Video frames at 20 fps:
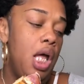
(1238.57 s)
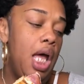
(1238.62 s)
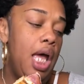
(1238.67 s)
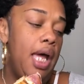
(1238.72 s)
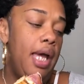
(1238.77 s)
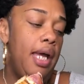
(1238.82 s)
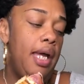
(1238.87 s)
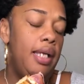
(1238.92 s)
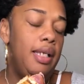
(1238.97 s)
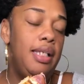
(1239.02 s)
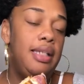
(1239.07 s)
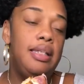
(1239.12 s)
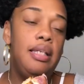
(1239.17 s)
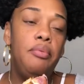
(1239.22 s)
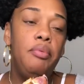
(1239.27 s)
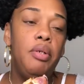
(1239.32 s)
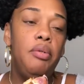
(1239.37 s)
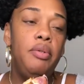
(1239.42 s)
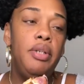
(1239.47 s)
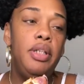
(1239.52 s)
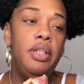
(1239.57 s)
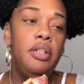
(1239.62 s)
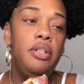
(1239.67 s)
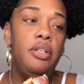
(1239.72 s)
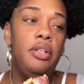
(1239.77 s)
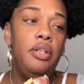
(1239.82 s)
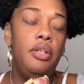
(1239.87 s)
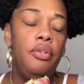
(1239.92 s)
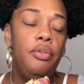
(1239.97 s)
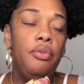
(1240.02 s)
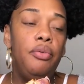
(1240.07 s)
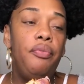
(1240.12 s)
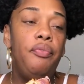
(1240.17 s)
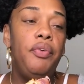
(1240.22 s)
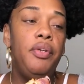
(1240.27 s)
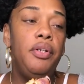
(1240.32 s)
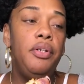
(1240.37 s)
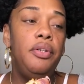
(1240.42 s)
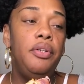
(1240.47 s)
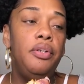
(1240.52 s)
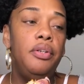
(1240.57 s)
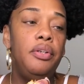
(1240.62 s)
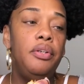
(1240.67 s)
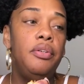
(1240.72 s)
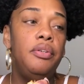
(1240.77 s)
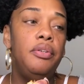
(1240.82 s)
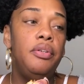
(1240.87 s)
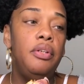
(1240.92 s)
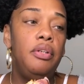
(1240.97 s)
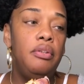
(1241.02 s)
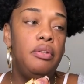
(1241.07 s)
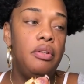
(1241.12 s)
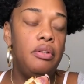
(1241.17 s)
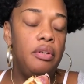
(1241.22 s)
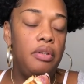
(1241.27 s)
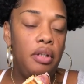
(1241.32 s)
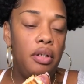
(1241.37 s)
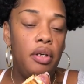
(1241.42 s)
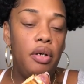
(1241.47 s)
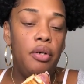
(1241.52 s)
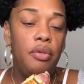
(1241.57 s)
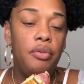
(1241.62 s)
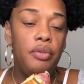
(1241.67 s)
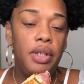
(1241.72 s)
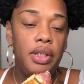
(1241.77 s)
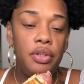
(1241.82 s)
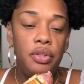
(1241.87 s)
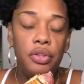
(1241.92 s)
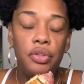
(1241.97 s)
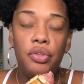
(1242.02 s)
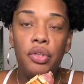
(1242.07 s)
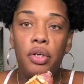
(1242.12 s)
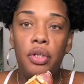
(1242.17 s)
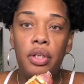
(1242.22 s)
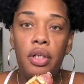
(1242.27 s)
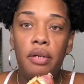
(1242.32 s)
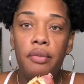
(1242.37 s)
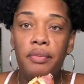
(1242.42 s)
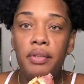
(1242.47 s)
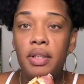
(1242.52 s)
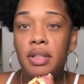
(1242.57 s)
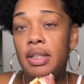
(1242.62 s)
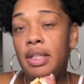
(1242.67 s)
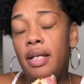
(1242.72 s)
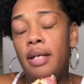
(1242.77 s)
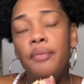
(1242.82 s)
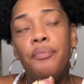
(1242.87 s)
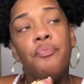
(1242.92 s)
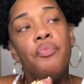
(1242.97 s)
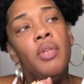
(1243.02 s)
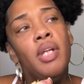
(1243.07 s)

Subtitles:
And he said, well, wouldn't you feel, you know, that you're strong enough and stuff?